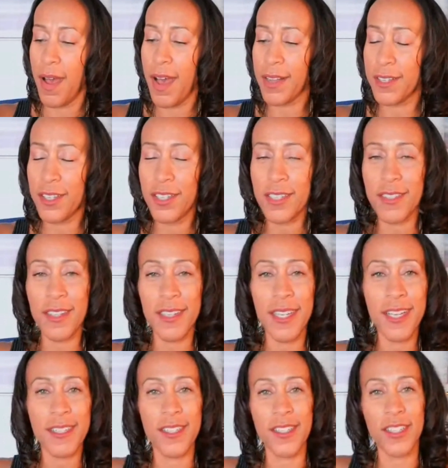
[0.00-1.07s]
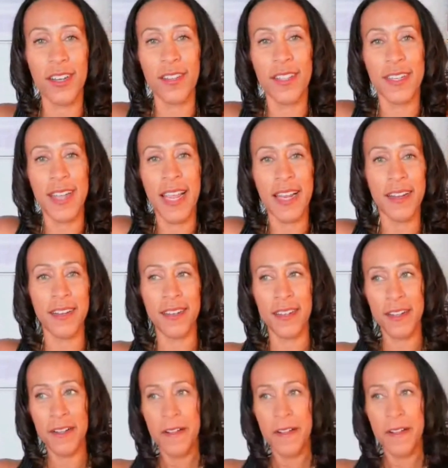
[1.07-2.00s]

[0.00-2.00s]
I took the test and saw the data